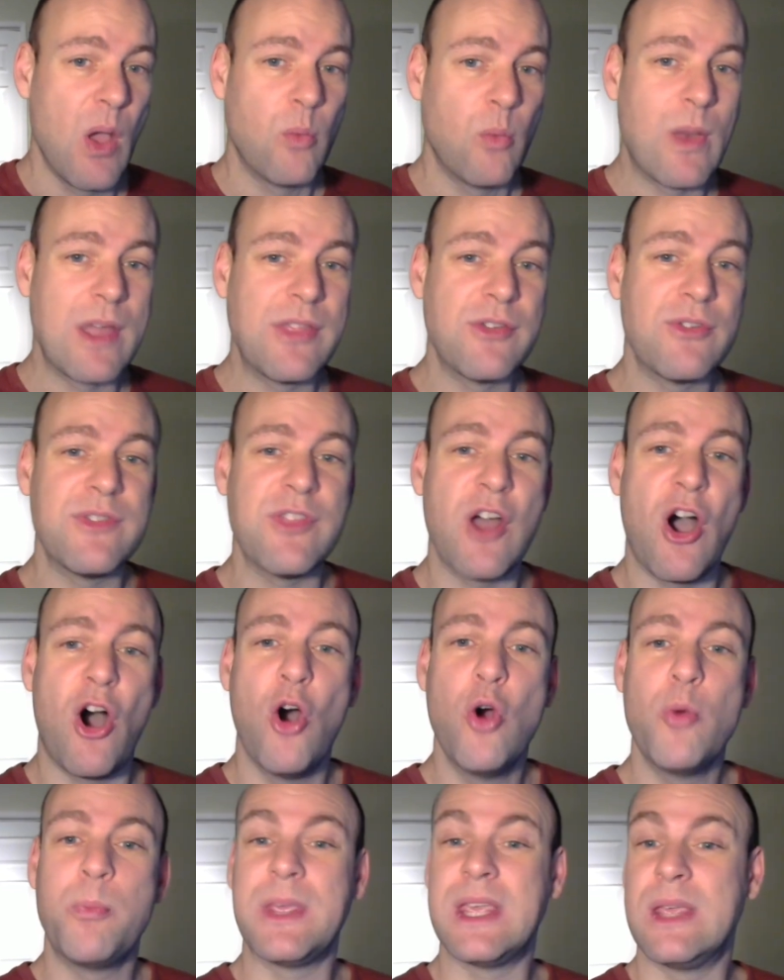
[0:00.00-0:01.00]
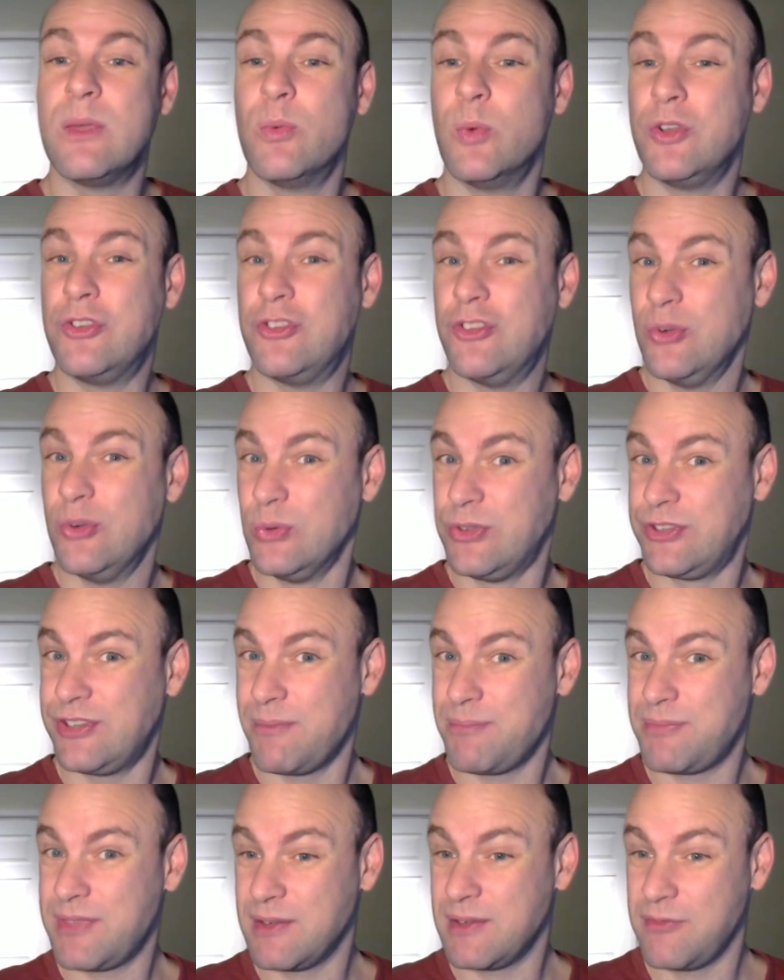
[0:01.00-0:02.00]
whether in the hope he would do
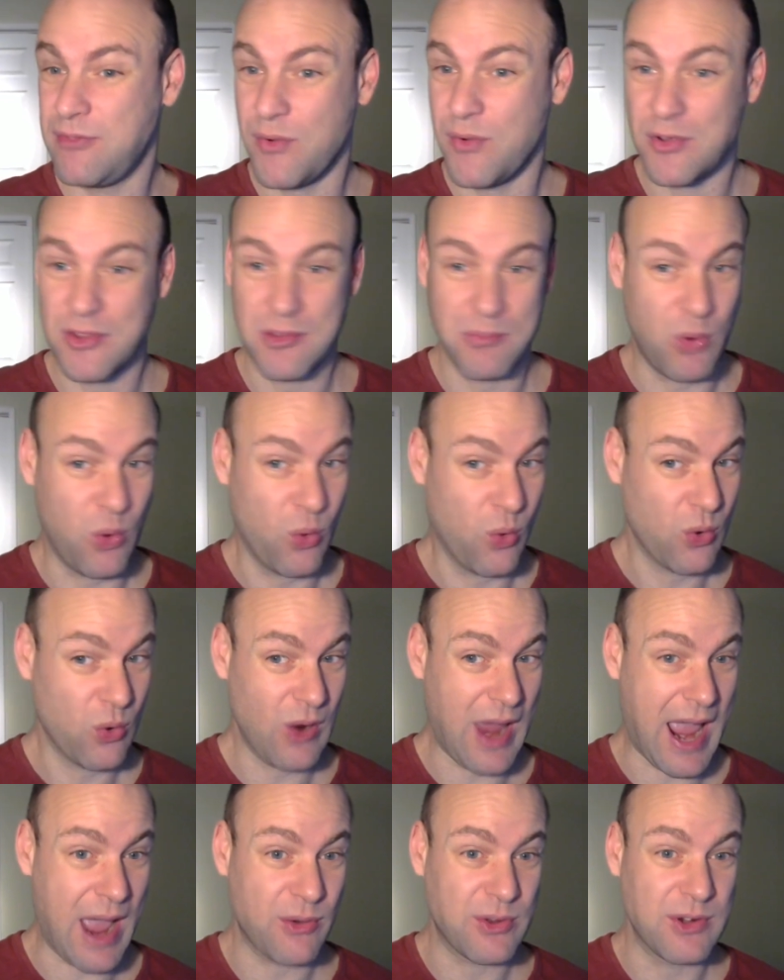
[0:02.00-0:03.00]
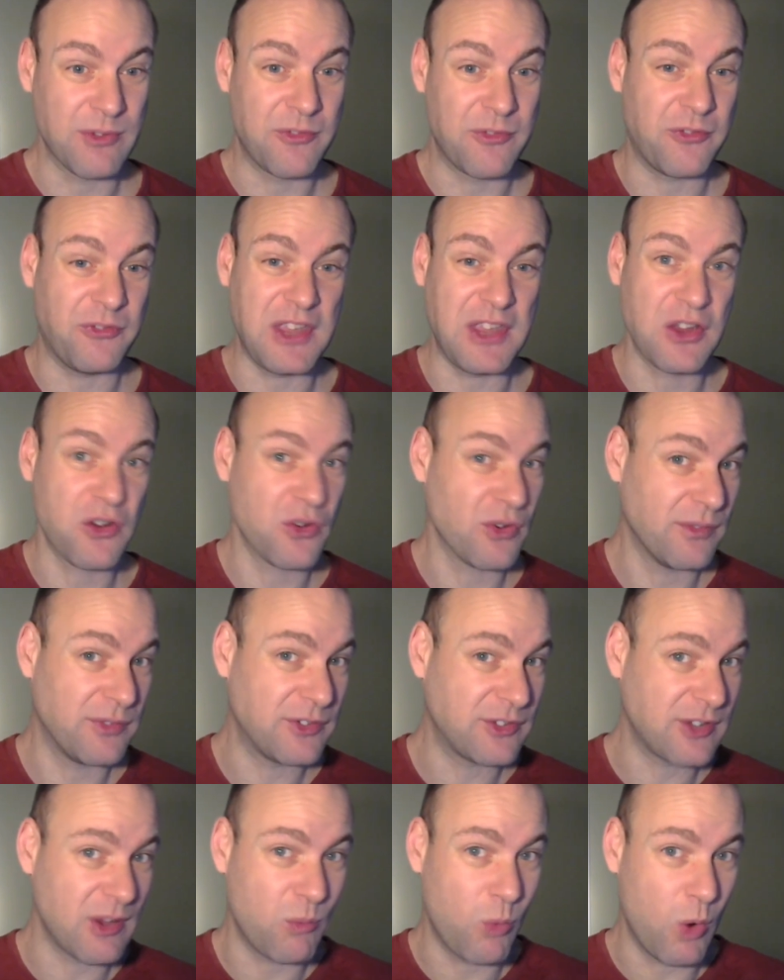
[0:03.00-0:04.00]
something for them or out of fear of
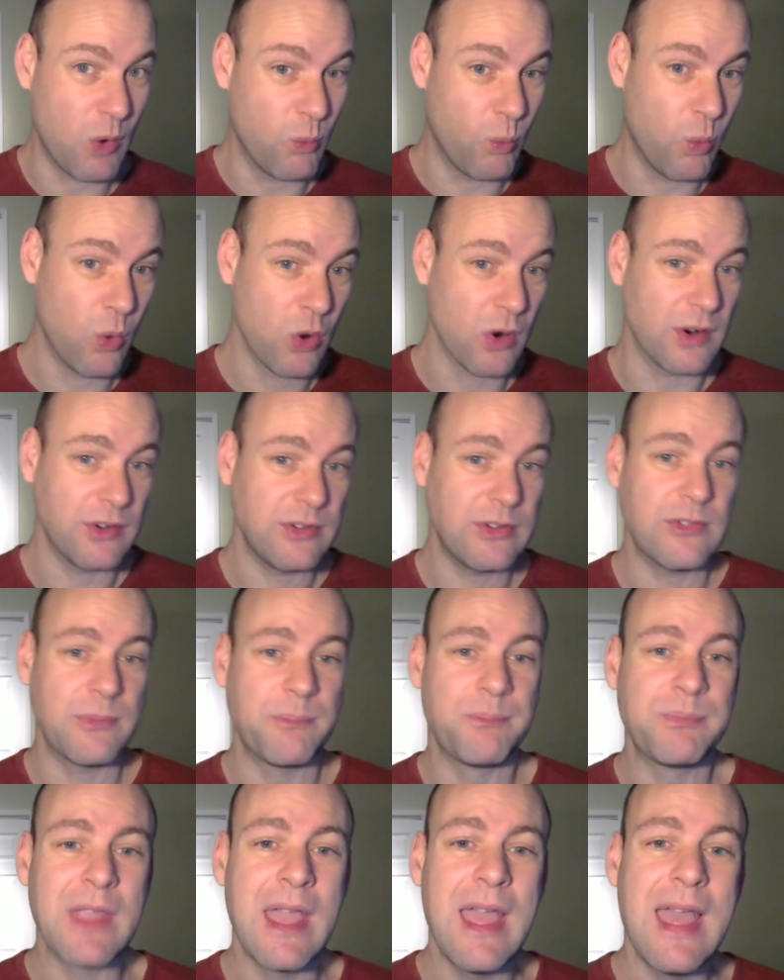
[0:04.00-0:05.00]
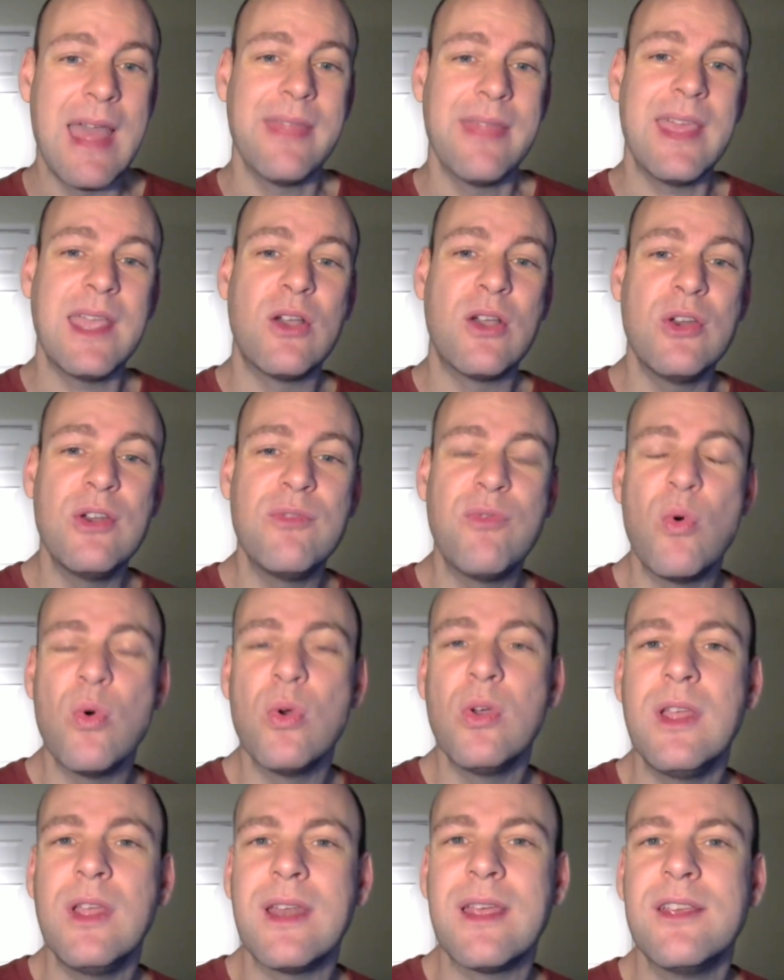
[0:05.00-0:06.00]
someone worse, they could have
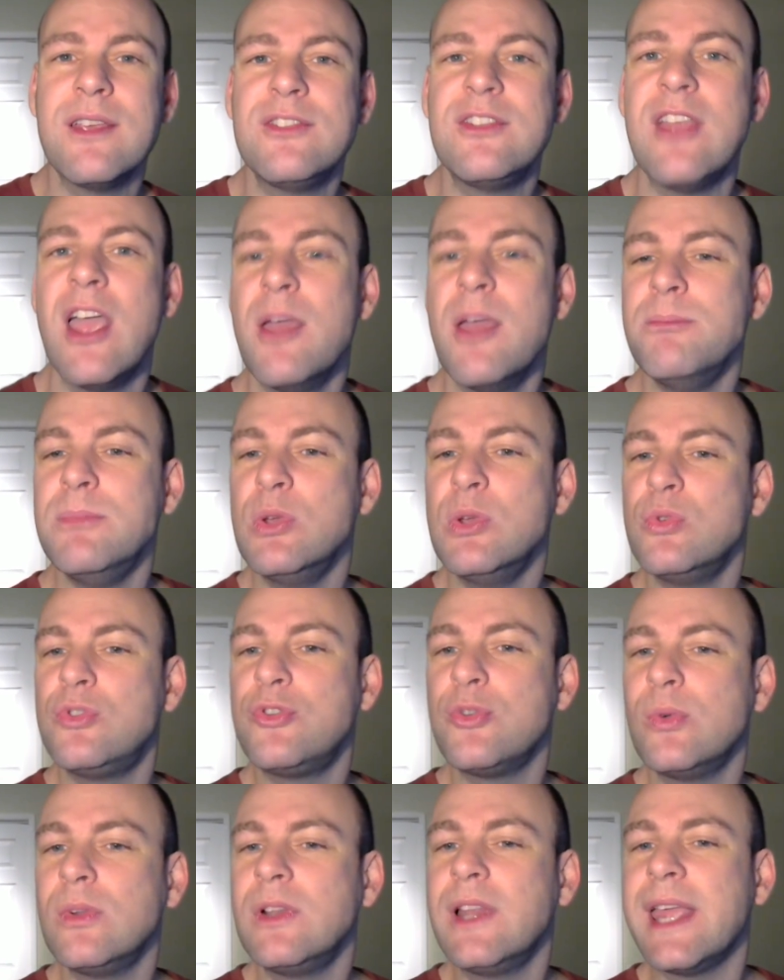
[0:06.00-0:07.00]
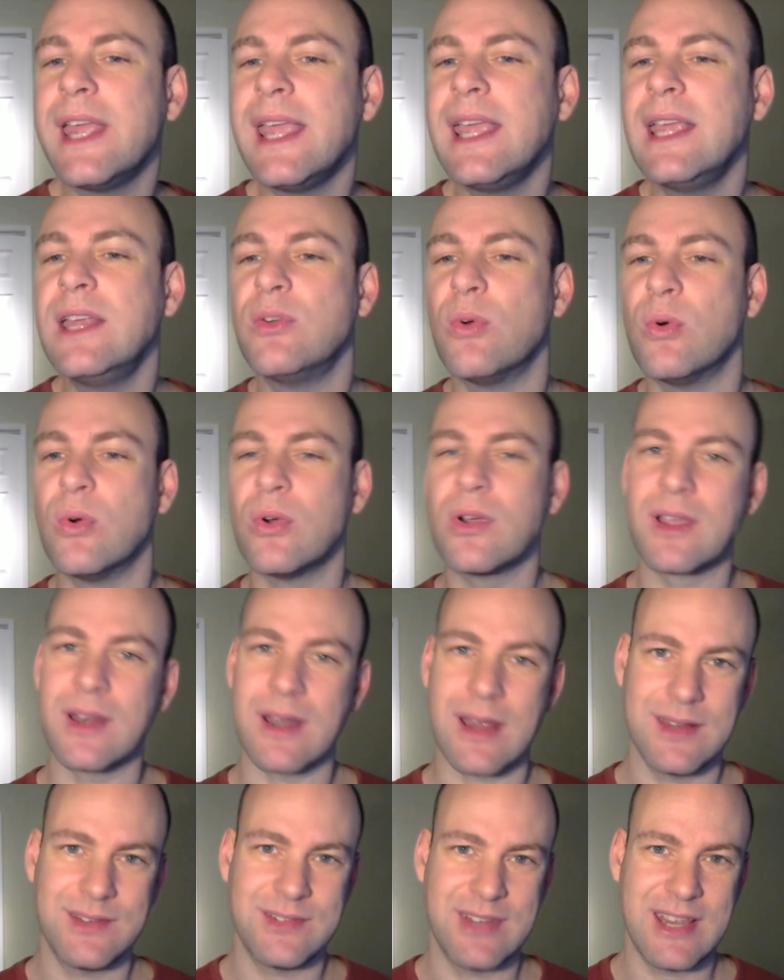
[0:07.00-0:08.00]
organized mutual aid
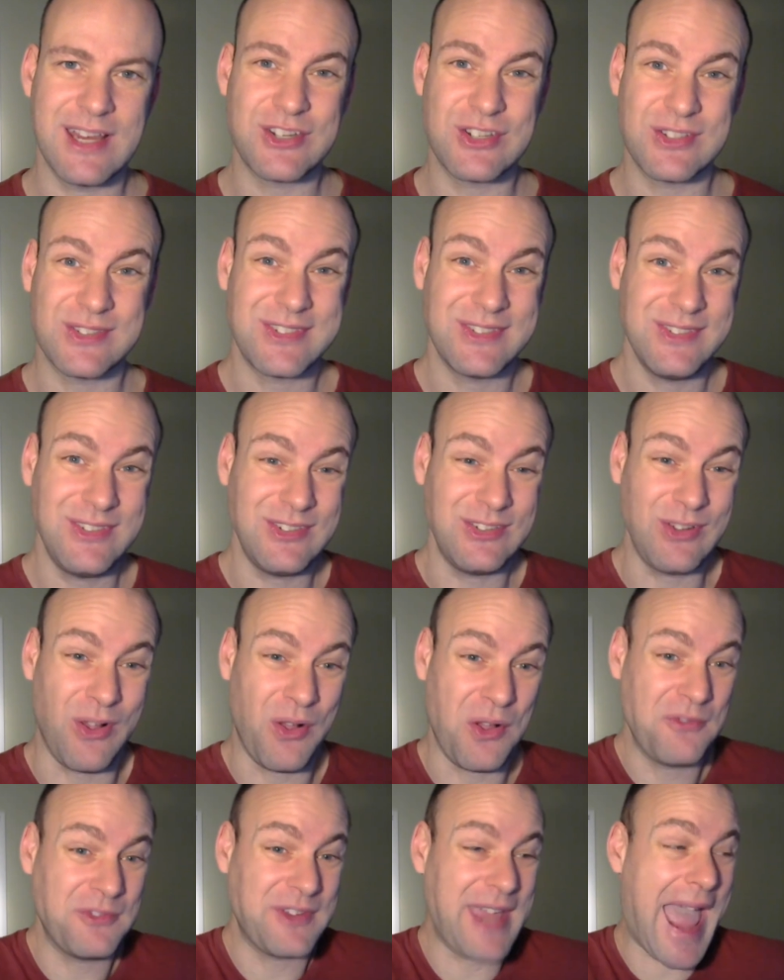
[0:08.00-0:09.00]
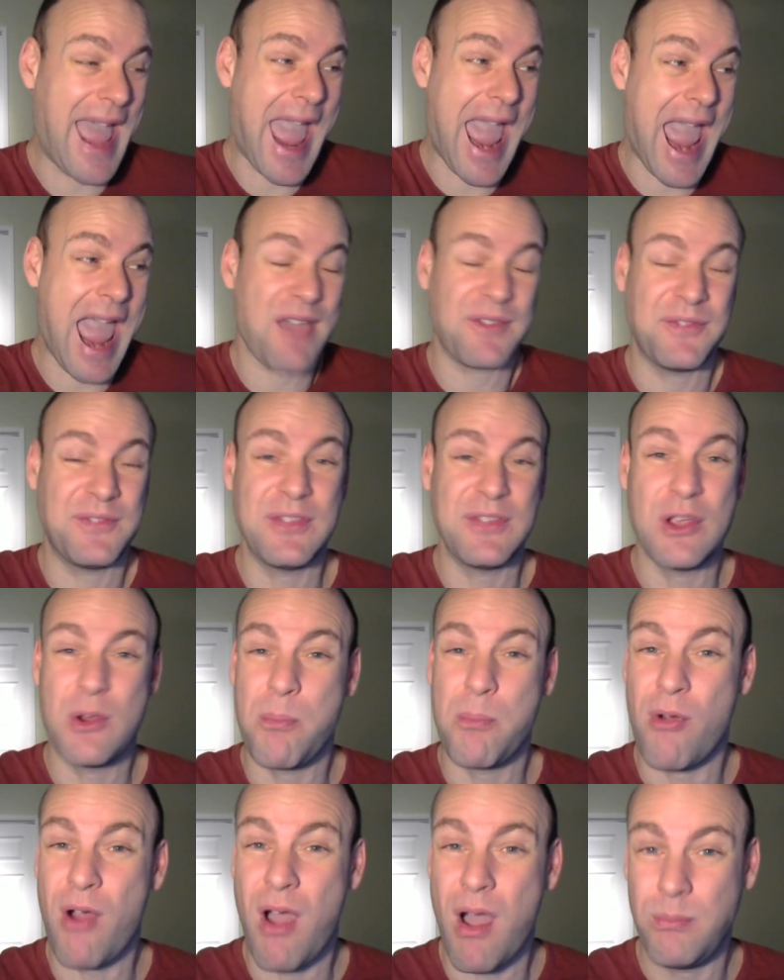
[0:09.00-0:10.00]
organizations and solved half their
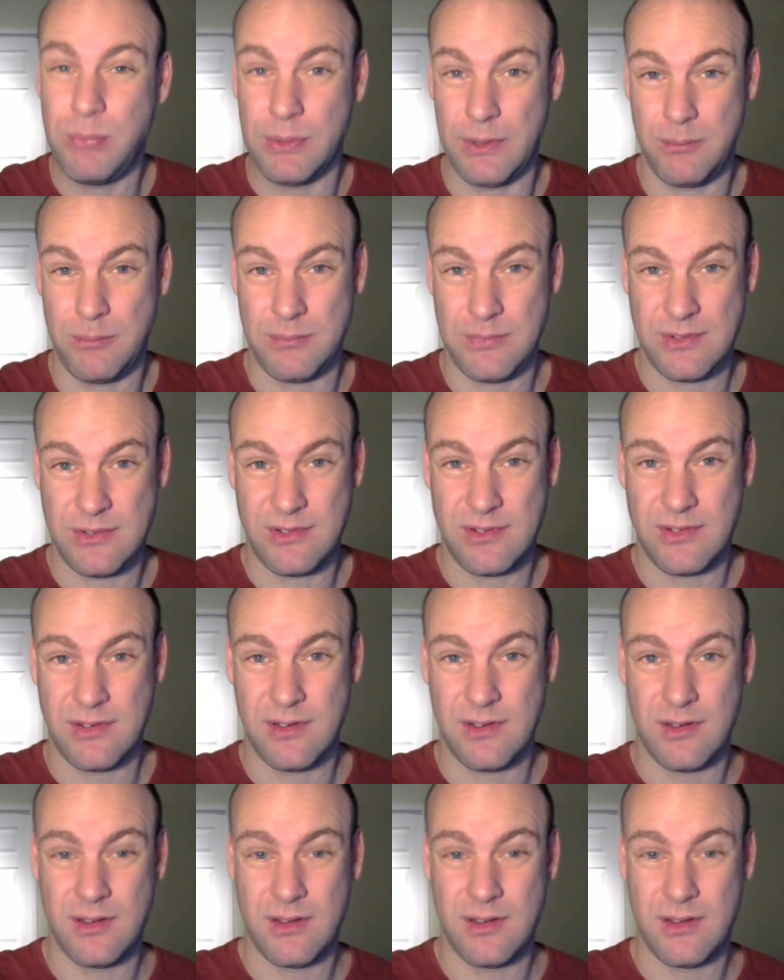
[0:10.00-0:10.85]
problems.